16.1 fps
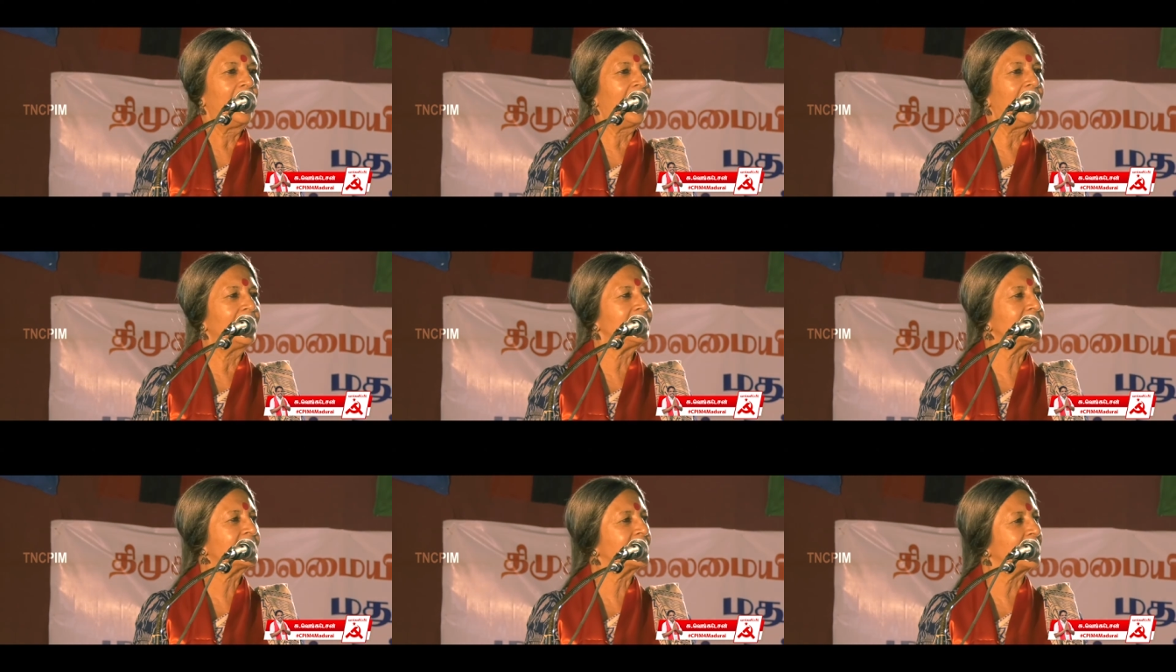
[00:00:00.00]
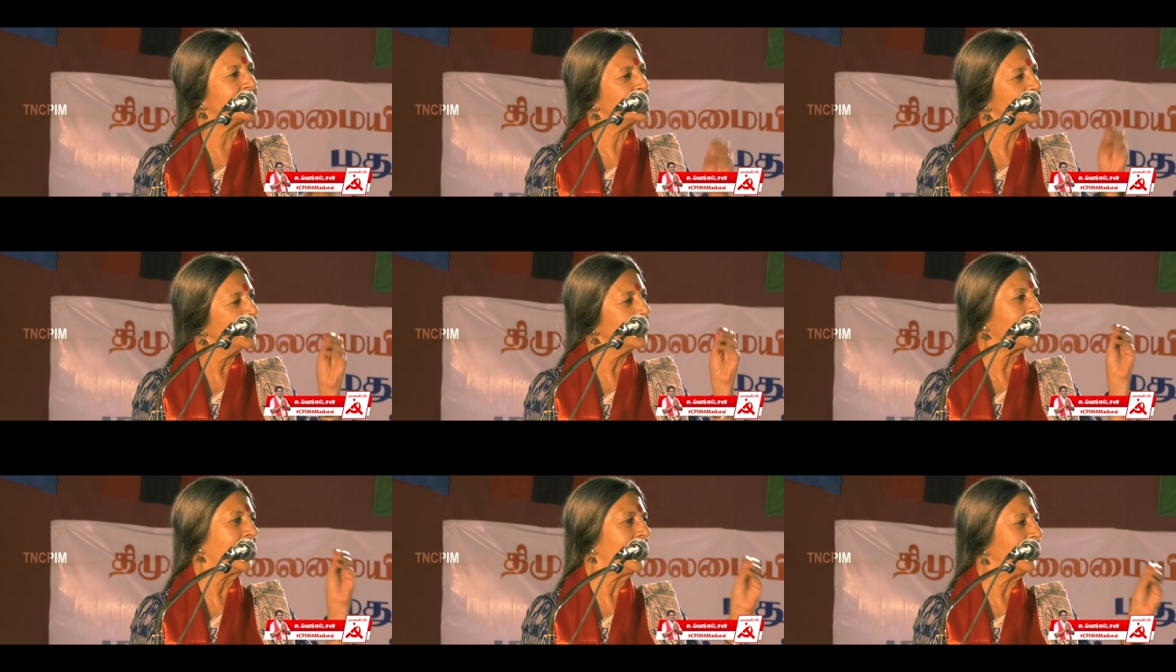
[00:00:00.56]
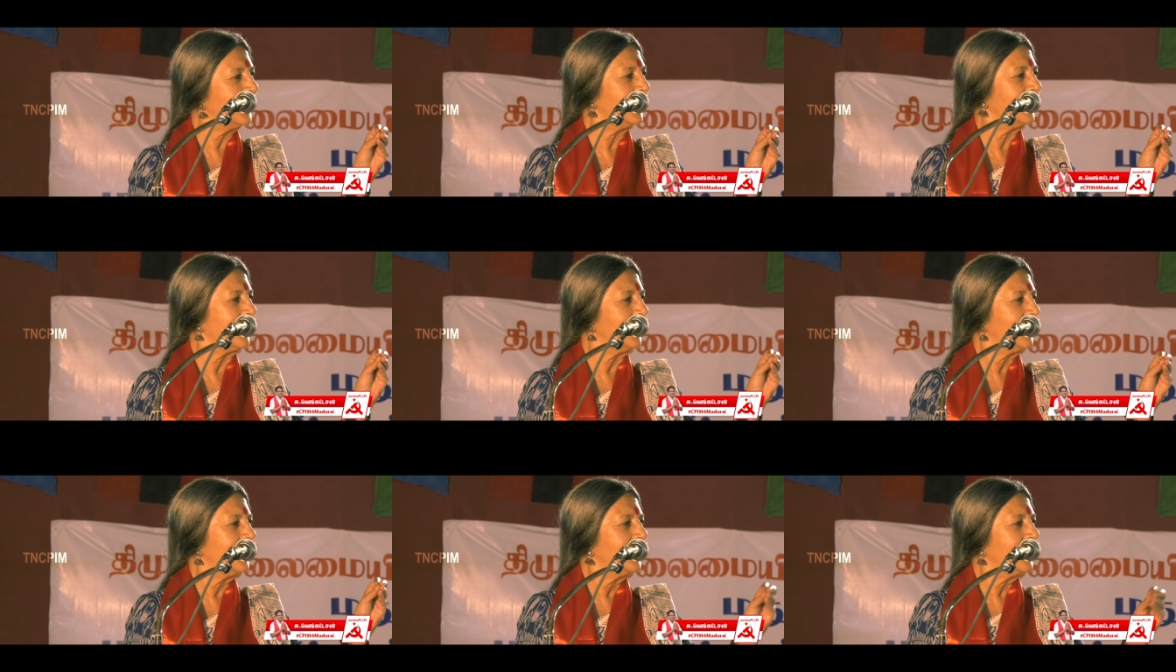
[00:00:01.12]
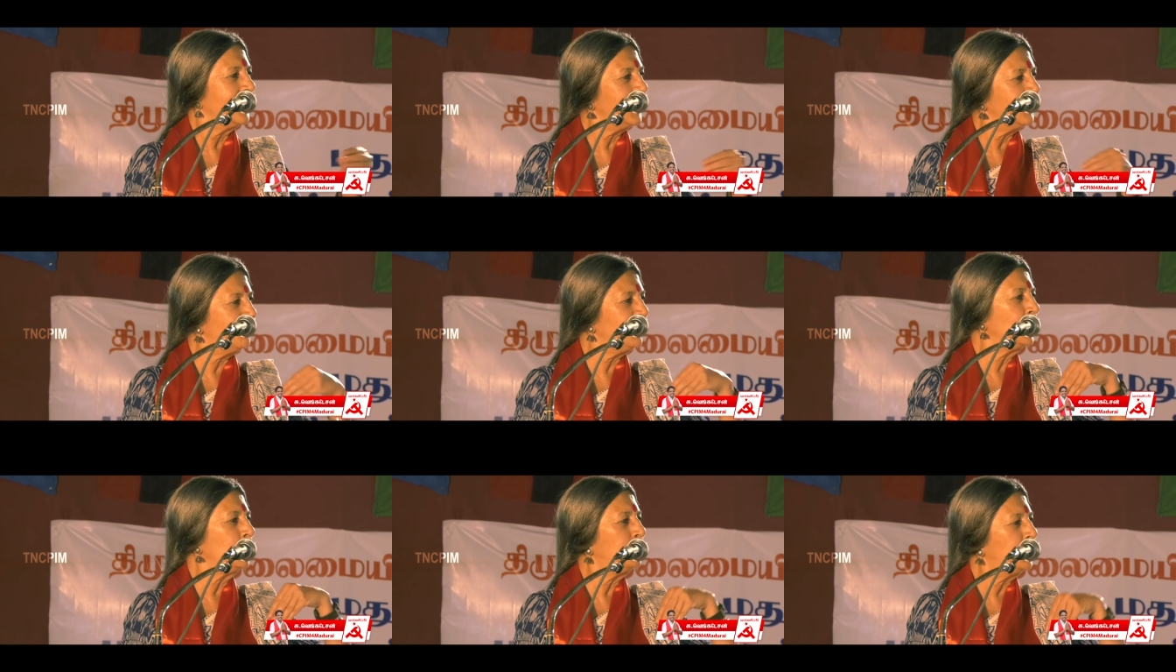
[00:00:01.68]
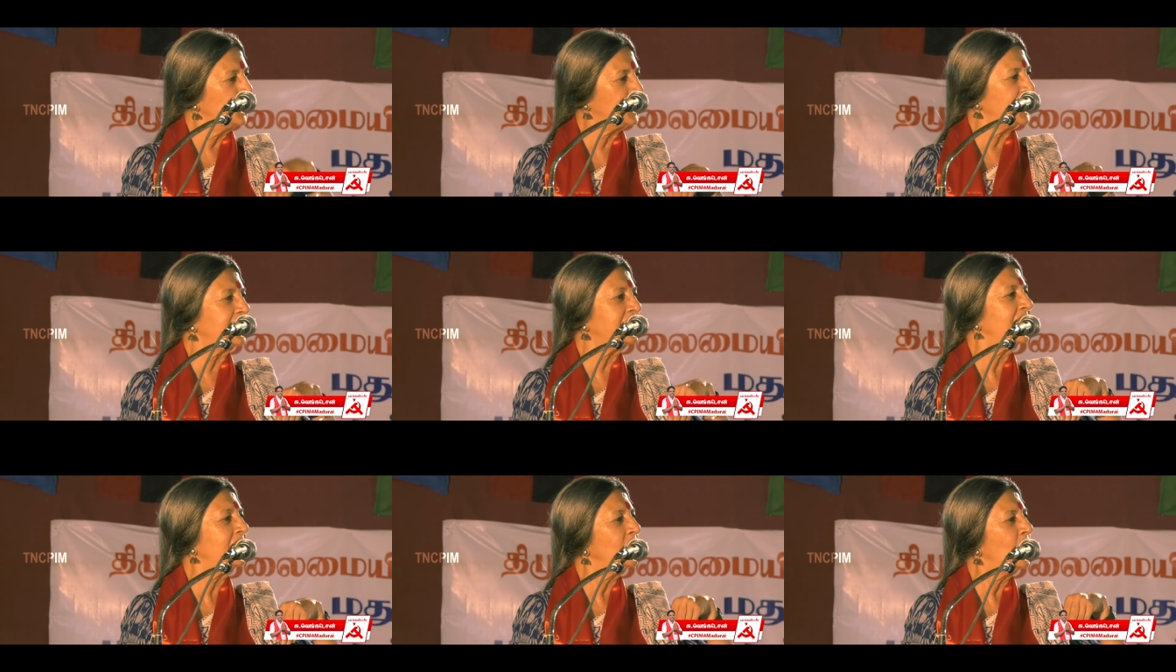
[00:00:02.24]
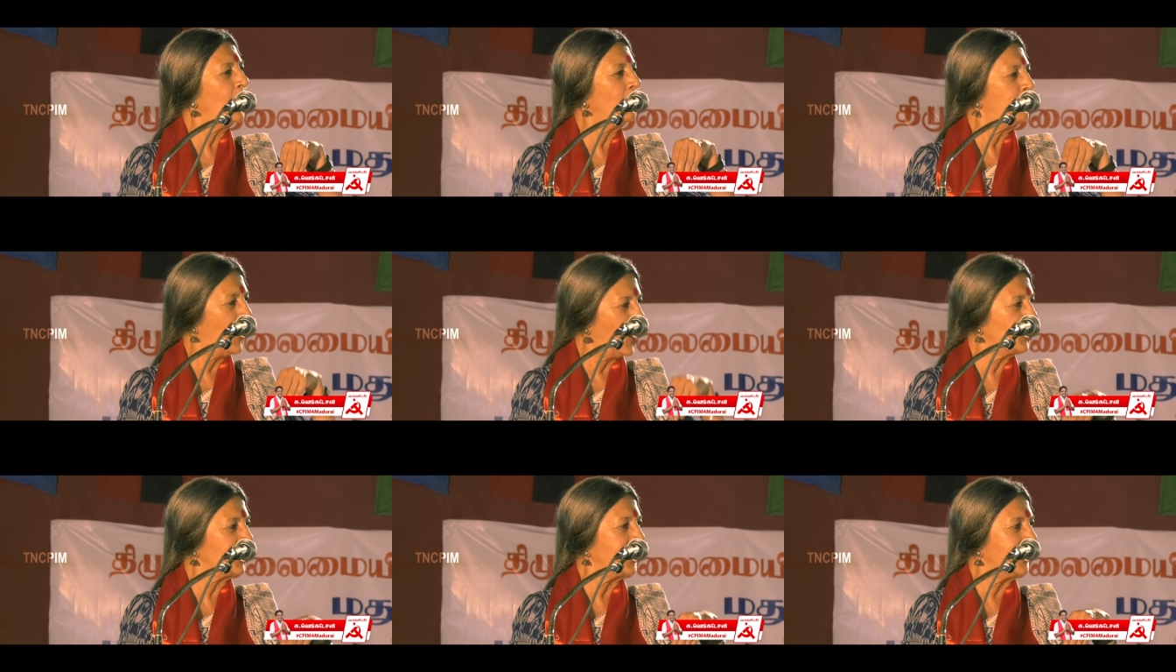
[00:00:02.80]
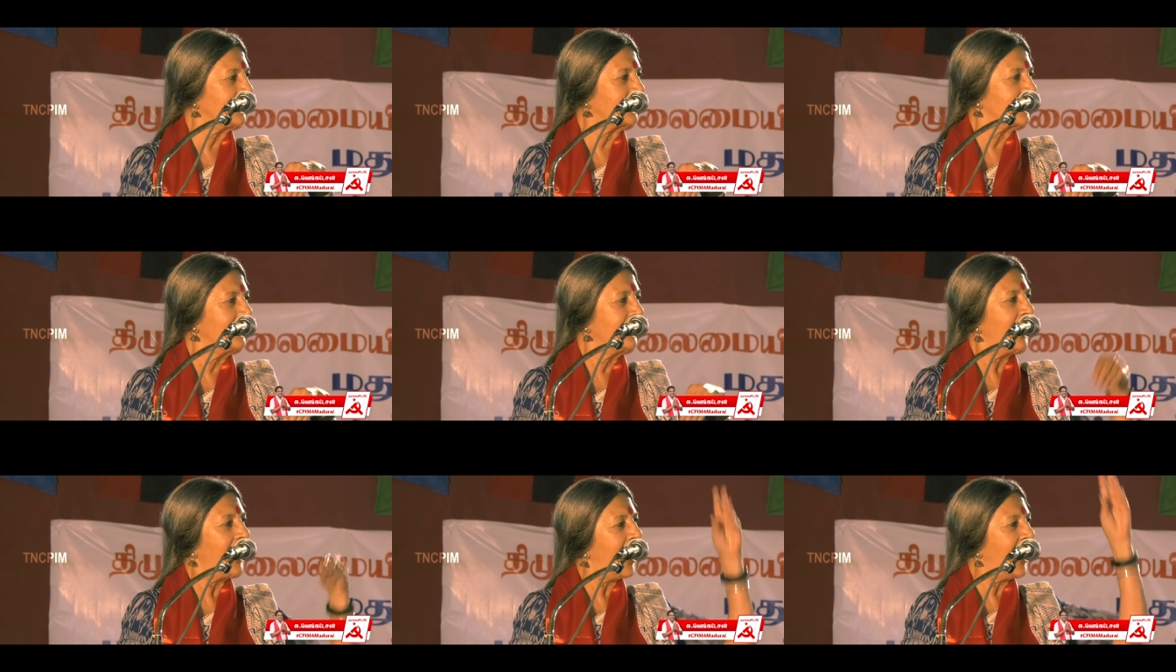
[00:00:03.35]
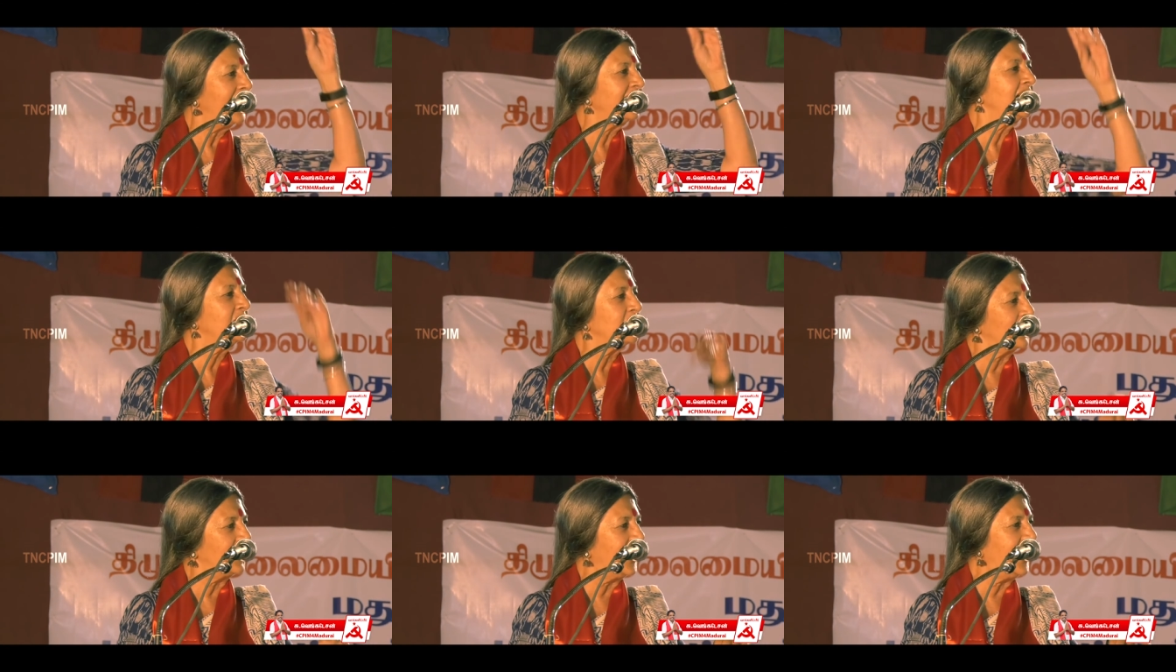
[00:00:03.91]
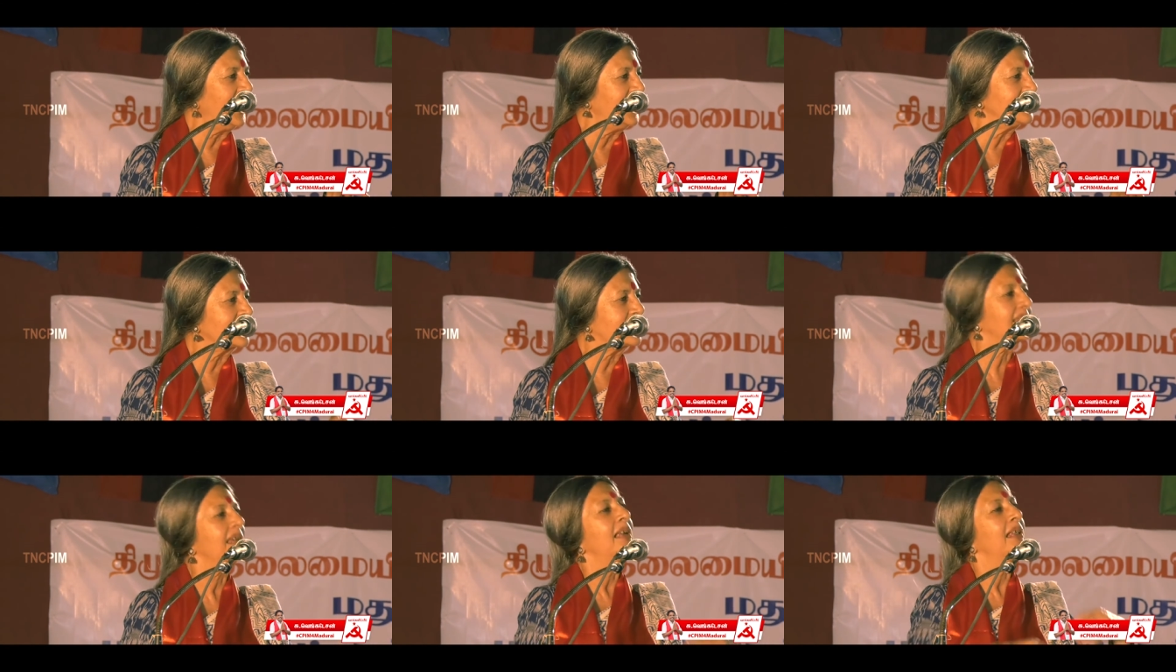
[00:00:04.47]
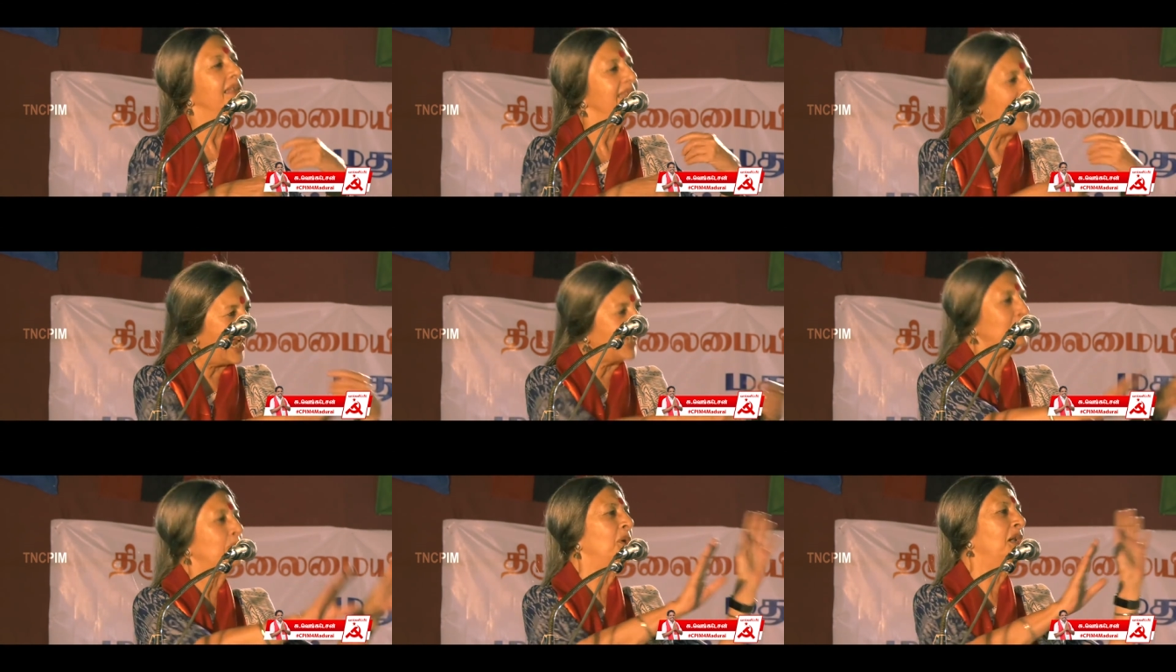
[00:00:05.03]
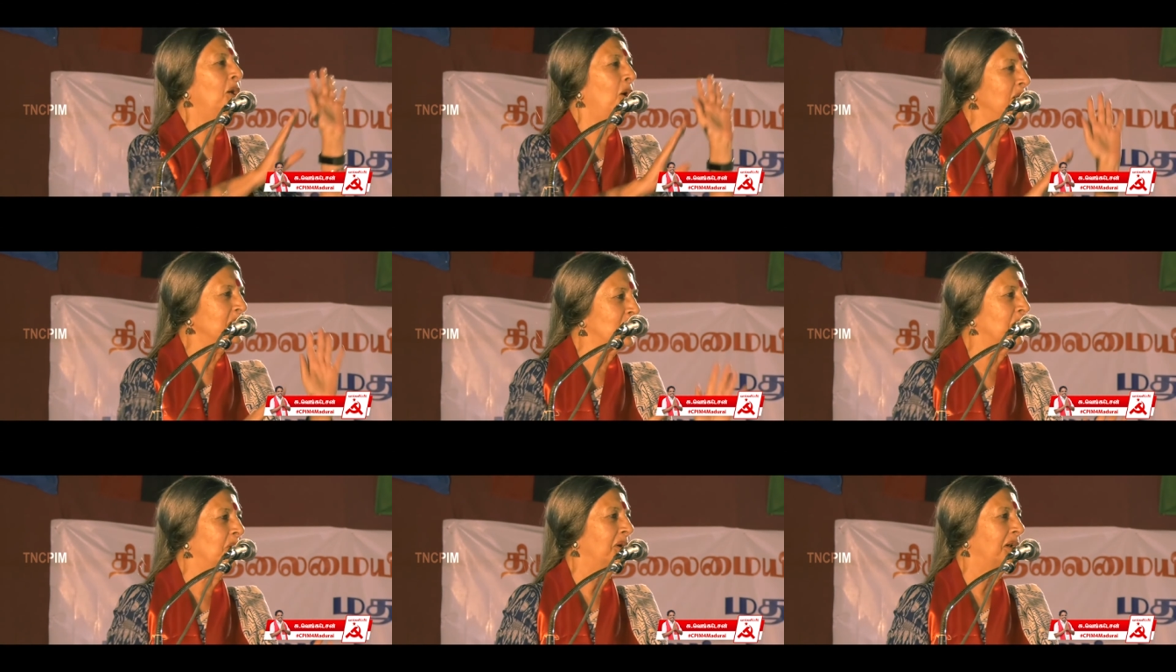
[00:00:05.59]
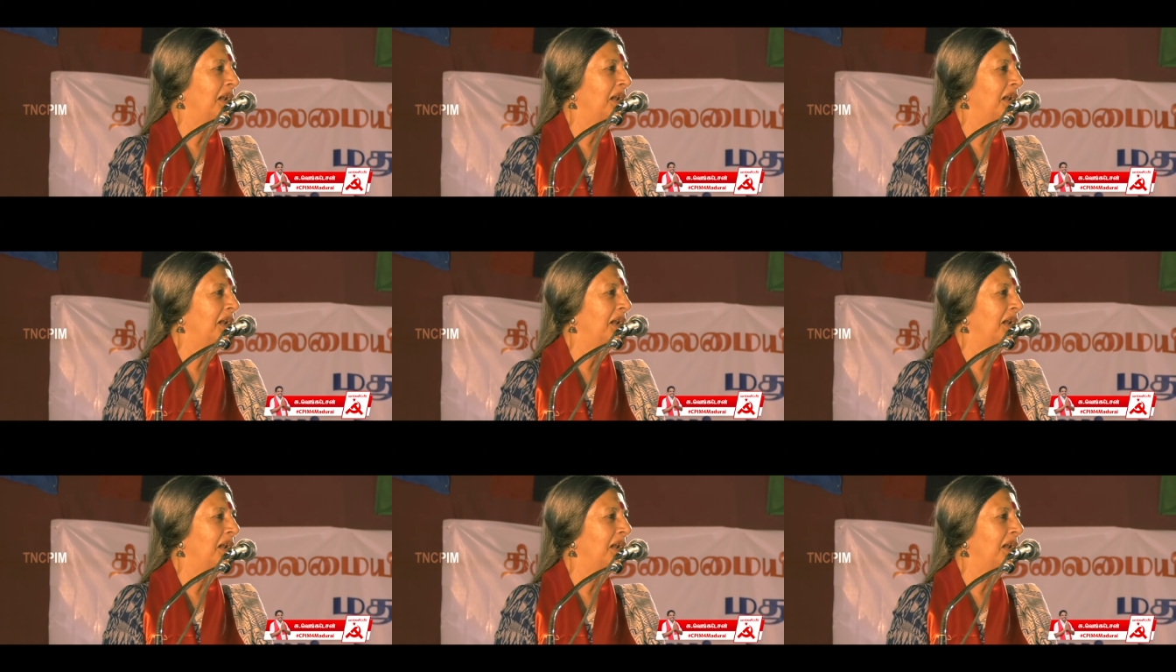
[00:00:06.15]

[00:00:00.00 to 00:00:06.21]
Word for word: And such a color, if you put it in your pocket and it rains, that will also